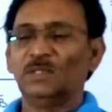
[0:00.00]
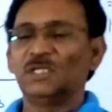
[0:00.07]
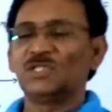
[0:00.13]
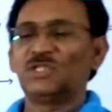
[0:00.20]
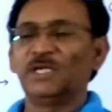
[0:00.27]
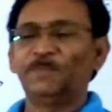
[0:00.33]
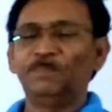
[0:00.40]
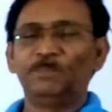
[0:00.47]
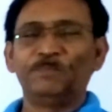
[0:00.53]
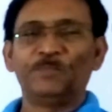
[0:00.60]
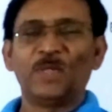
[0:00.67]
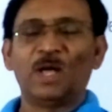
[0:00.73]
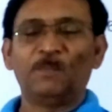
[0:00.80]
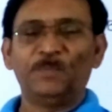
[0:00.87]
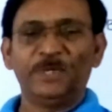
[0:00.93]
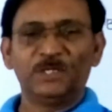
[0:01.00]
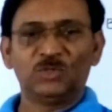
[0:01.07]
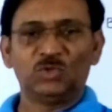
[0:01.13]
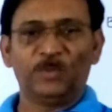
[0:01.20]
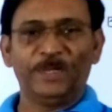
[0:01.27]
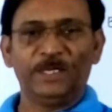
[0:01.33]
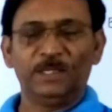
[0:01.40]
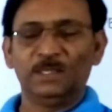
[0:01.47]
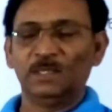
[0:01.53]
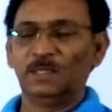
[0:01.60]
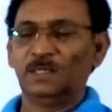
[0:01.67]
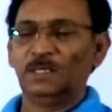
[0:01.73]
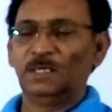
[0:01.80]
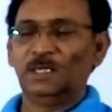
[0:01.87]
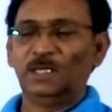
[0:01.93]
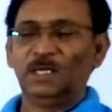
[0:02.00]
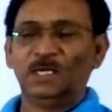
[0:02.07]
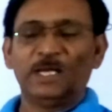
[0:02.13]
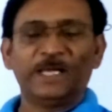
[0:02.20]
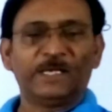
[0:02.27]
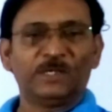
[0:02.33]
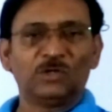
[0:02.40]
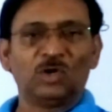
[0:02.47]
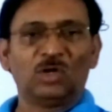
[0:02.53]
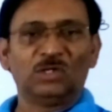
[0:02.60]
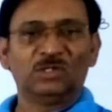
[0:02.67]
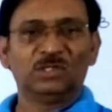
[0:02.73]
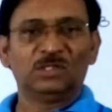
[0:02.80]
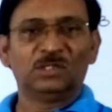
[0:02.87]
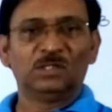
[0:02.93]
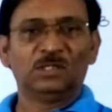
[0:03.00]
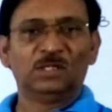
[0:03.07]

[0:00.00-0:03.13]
this tip appears to be like a dot,